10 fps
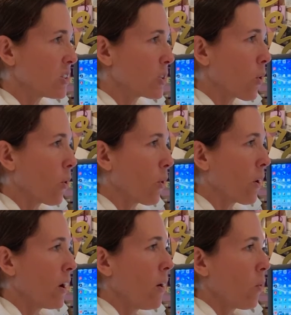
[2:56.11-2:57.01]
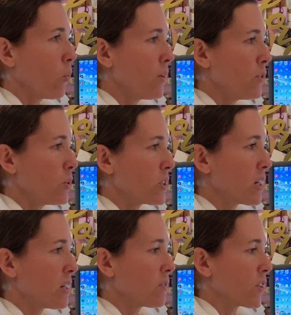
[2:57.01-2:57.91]
So we've used
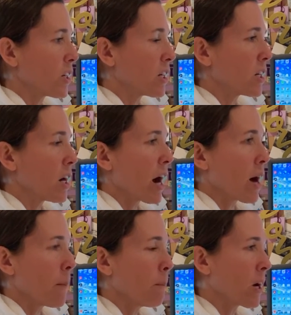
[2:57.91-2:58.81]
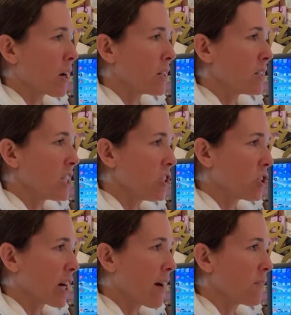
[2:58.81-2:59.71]
it for parent-teacher
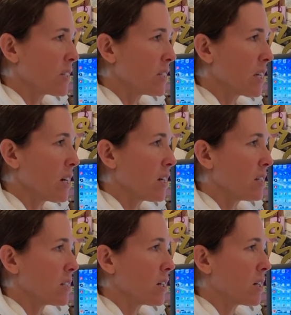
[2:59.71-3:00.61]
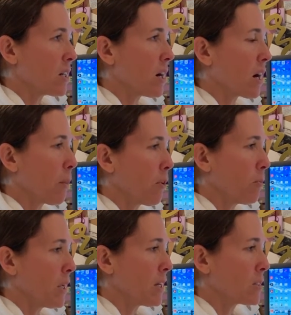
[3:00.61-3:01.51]
conferences or a couple of
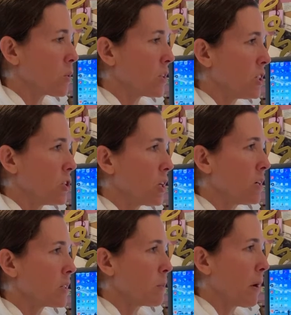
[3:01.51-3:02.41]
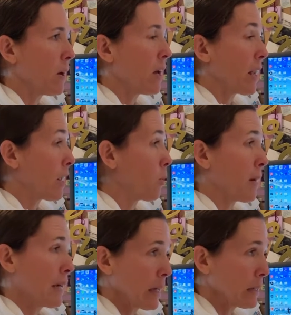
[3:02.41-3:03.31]
meetings teachers. And I know my
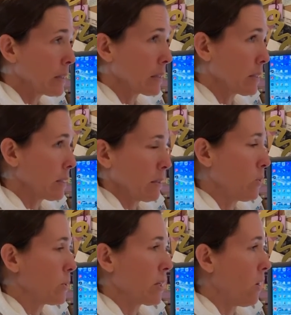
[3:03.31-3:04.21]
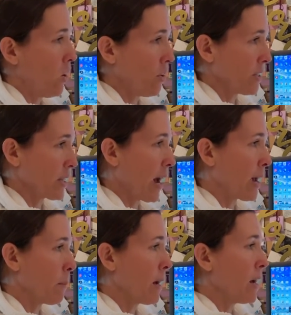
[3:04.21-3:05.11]
kids use it all the
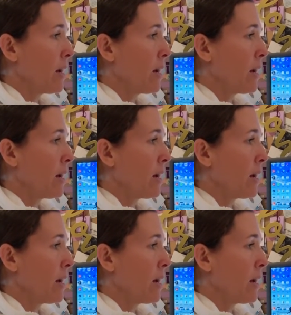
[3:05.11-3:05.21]
time.